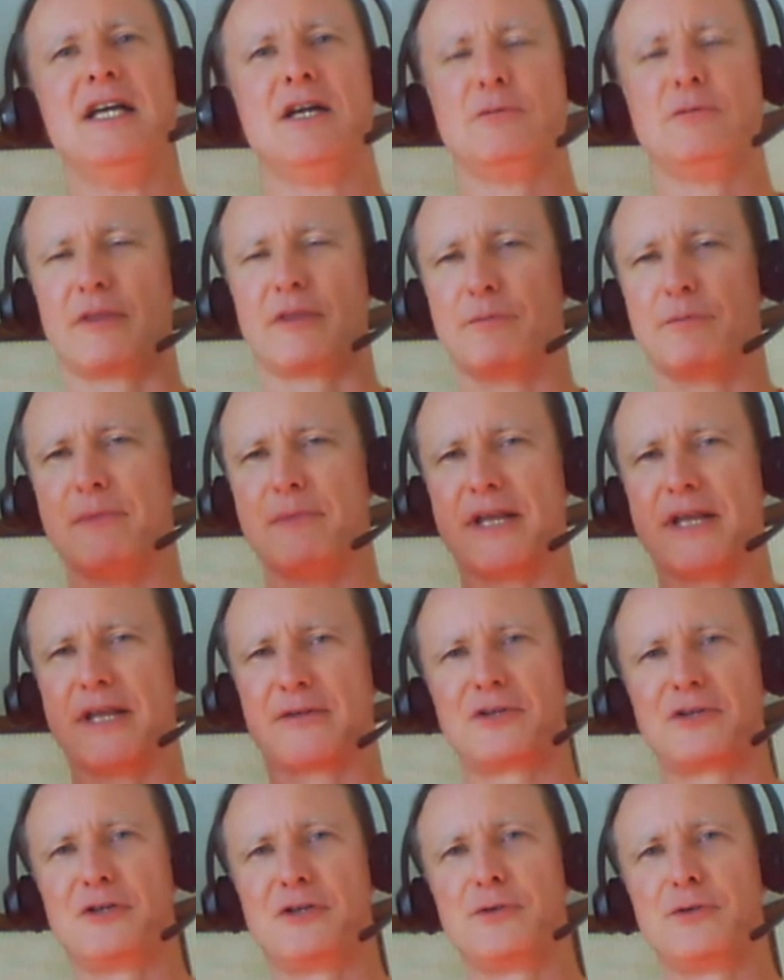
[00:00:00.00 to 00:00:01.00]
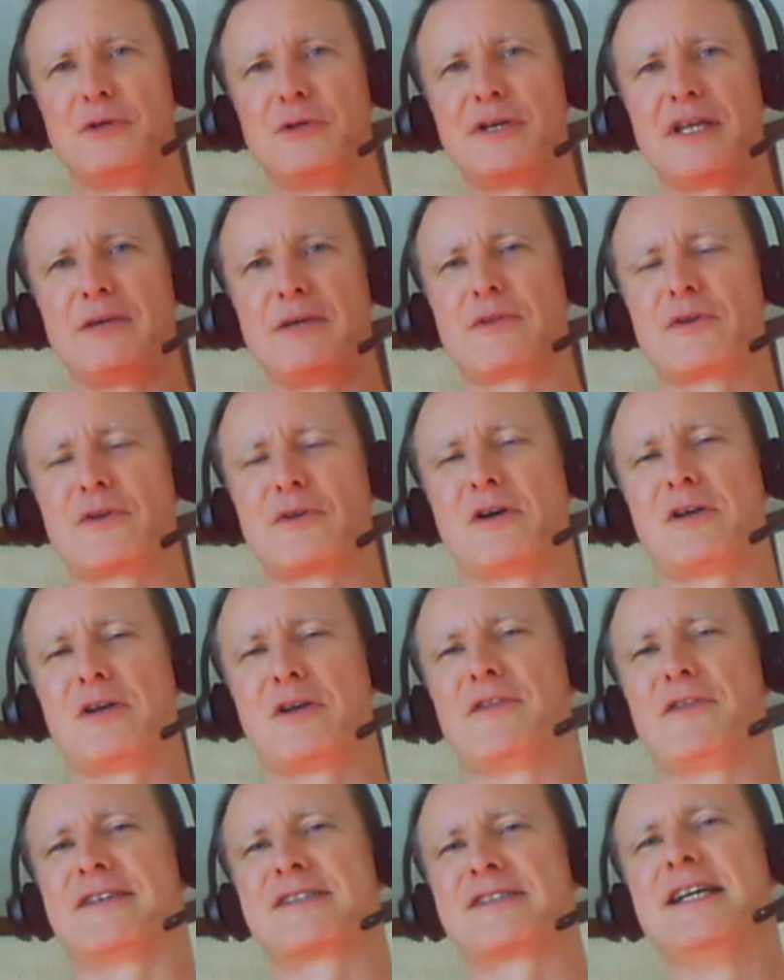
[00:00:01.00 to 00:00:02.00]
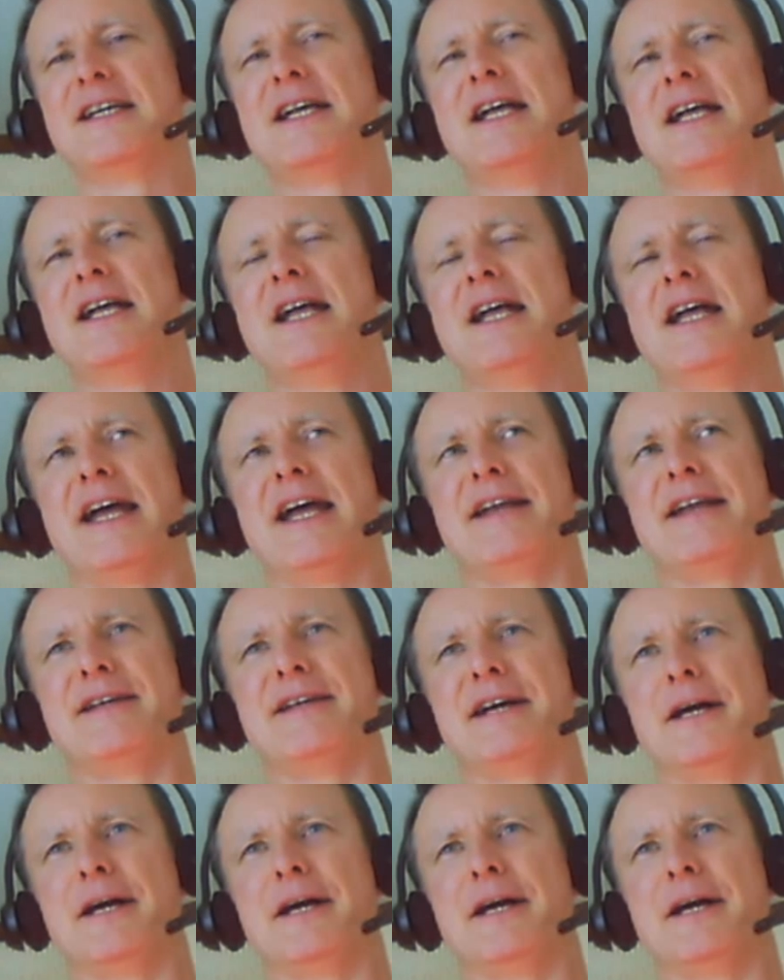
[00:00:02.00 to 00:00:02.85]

with mental acuity, with all of this. And